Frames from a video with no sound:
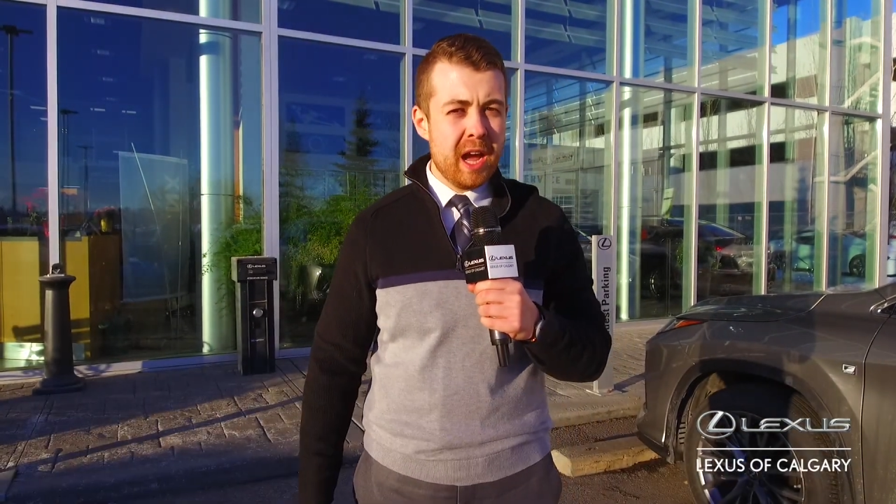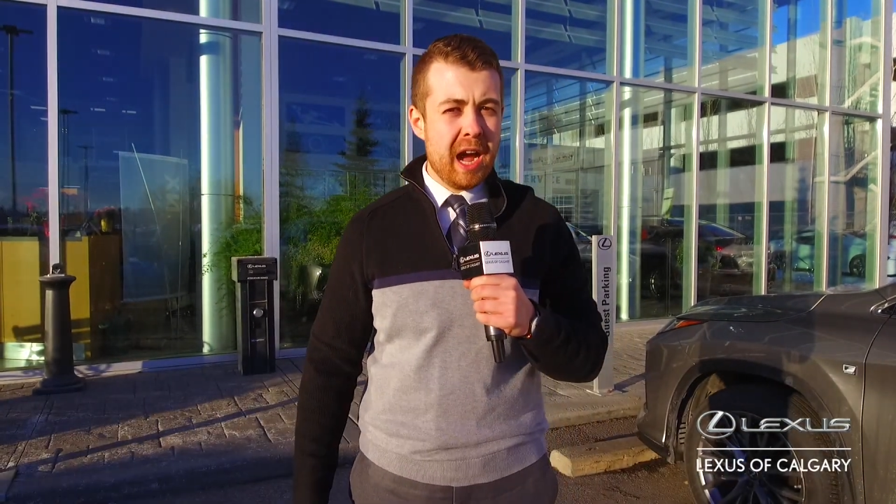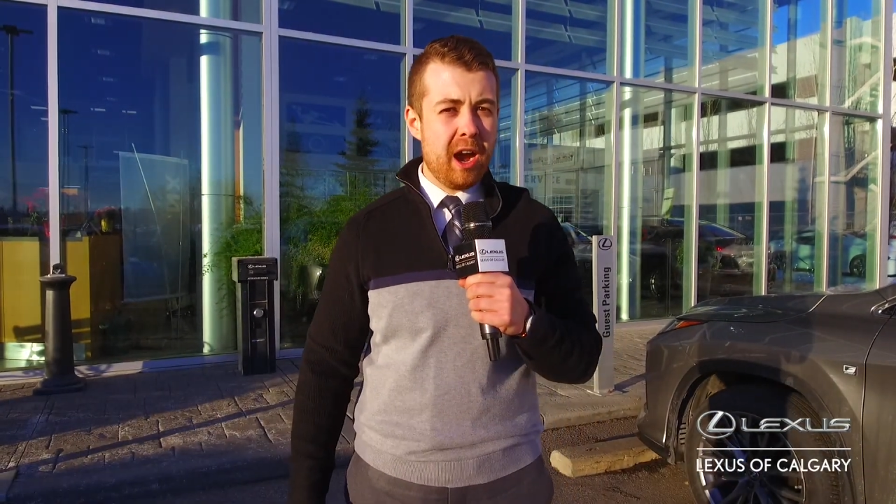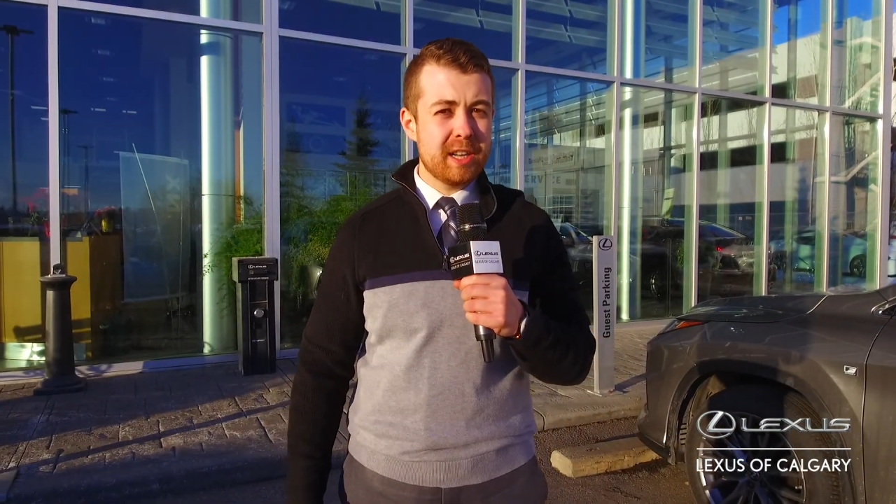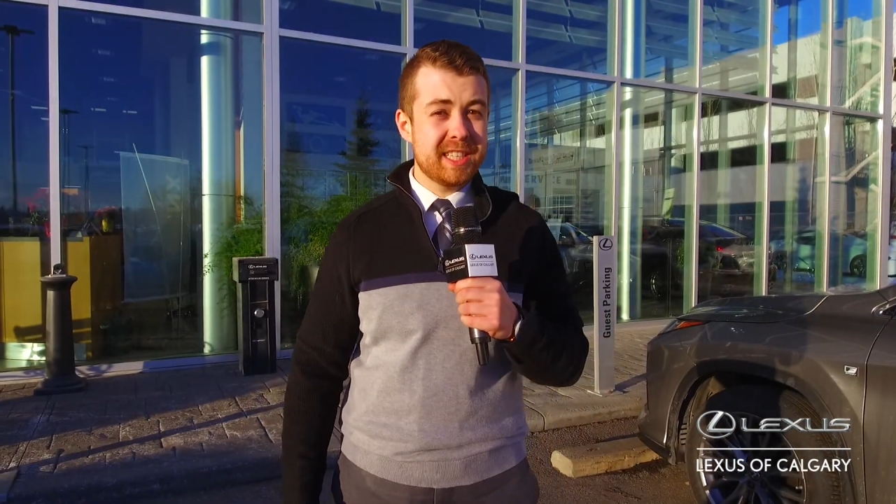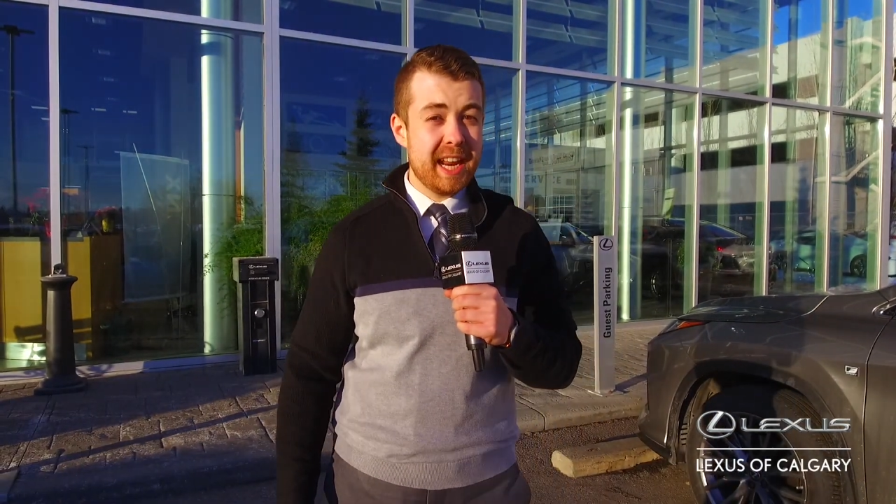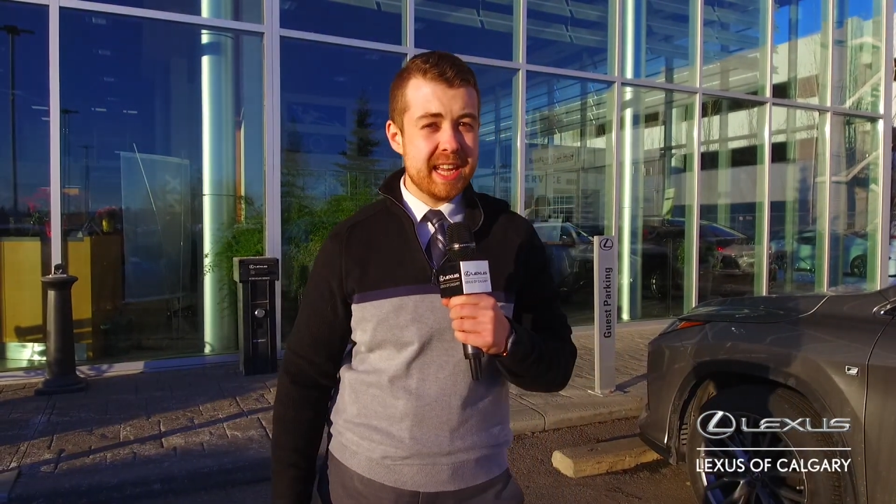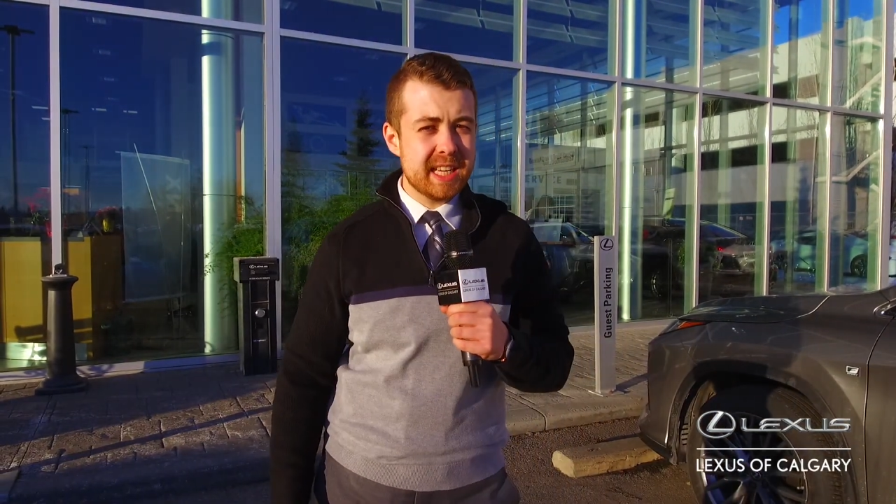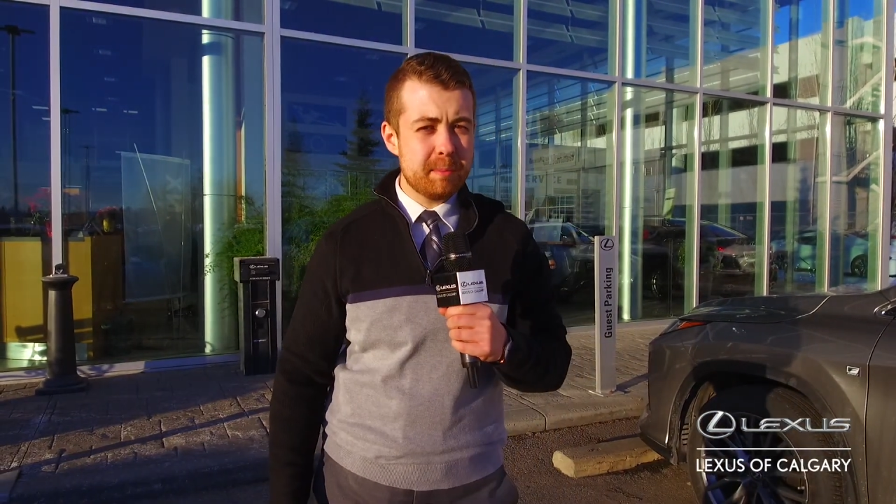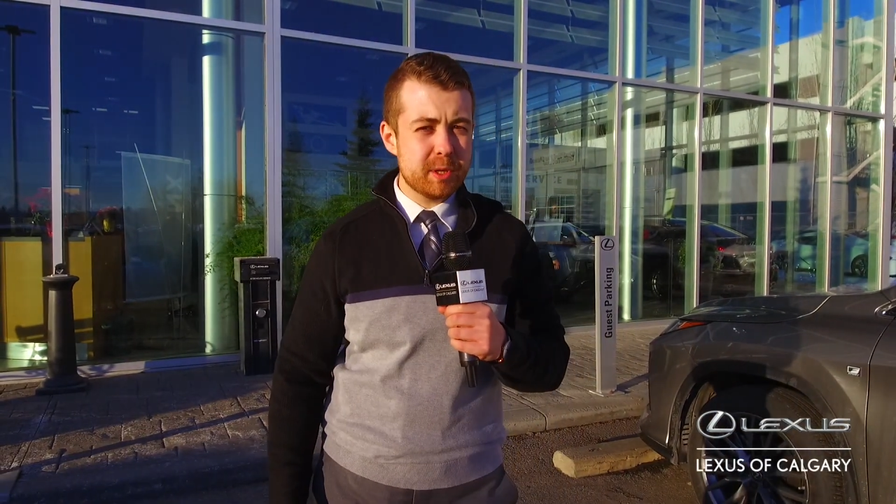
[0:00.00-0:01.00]
On
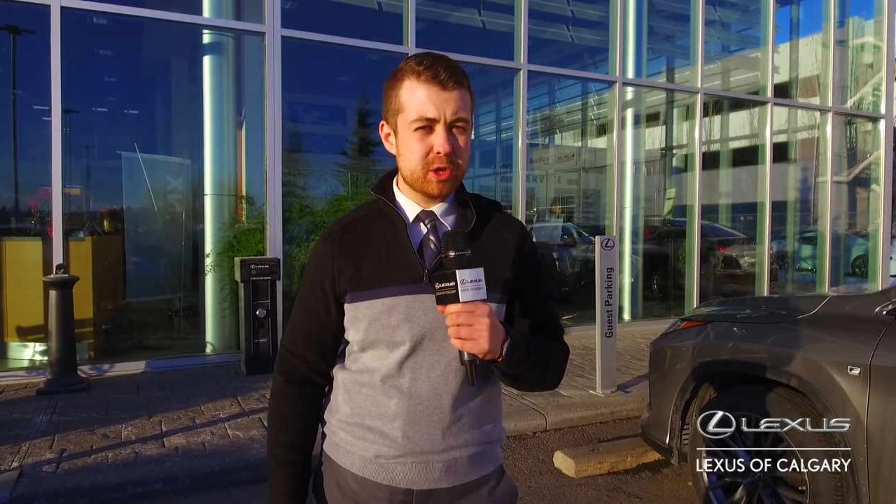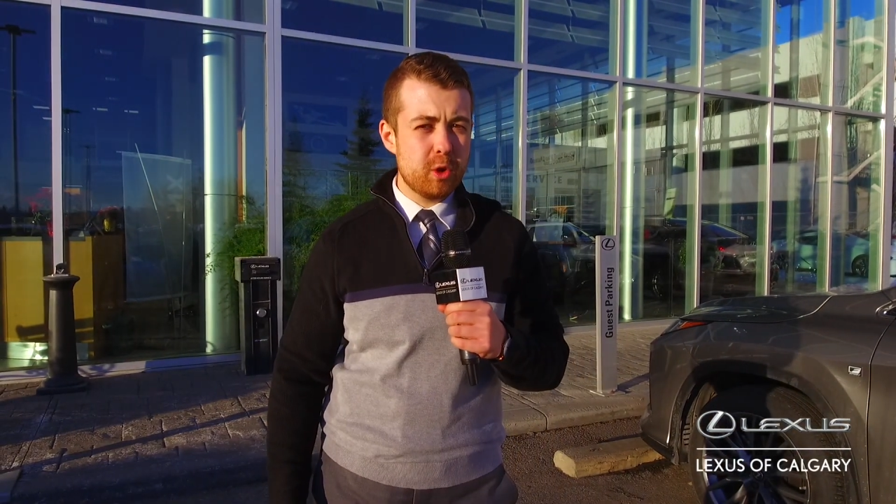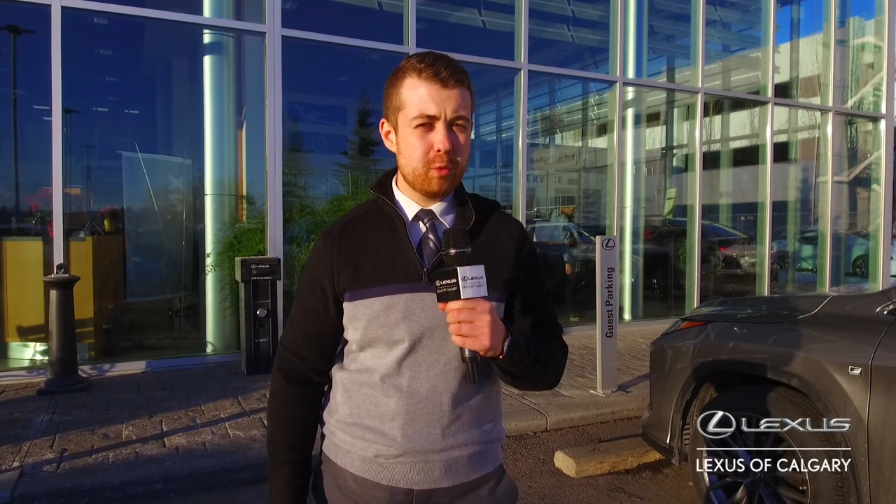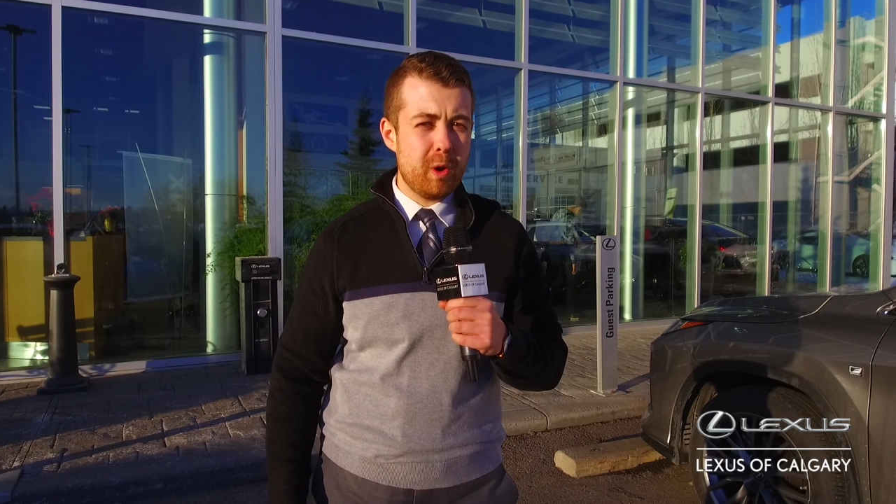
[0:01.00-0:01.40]
today's episode,